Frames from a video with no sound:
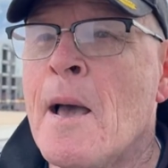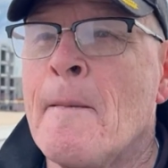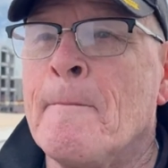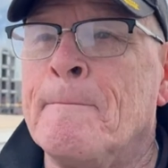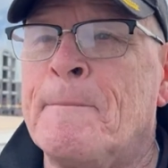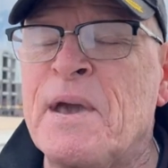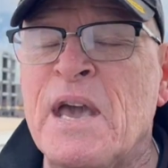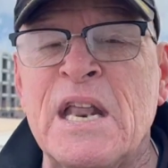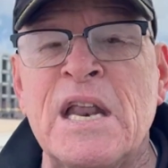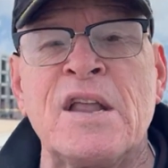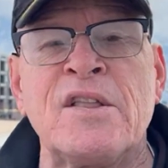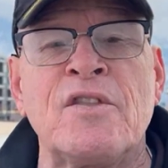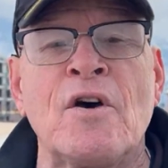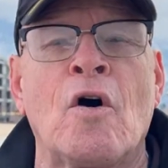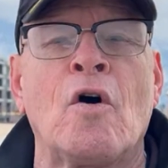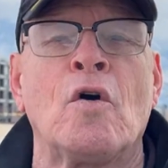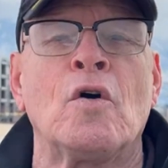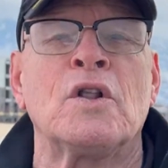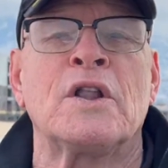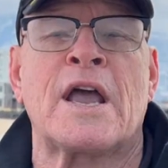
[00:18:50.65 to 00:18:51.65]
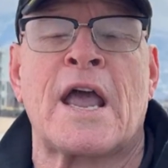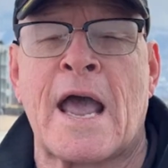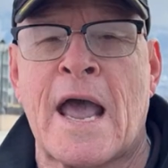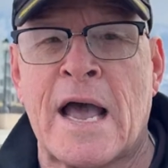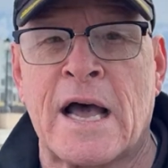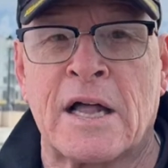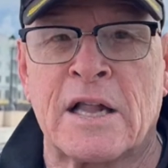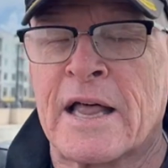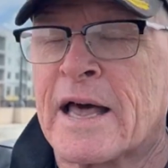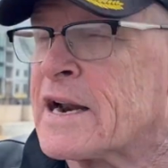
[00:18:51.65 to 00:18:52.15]
beating the holy
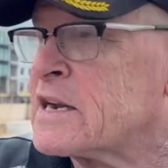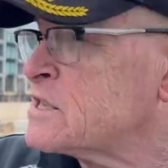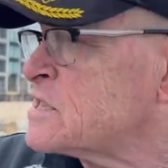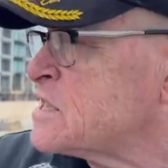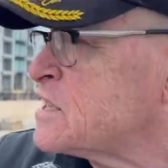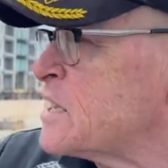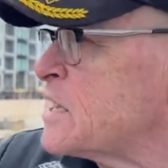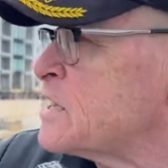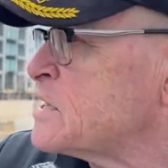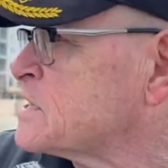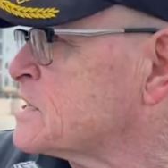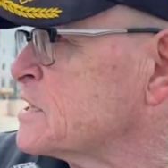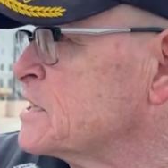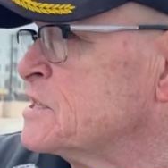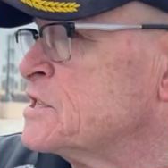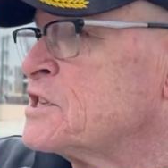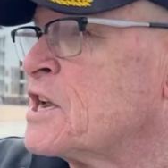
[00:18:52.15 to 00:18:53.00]
hell out of citizens,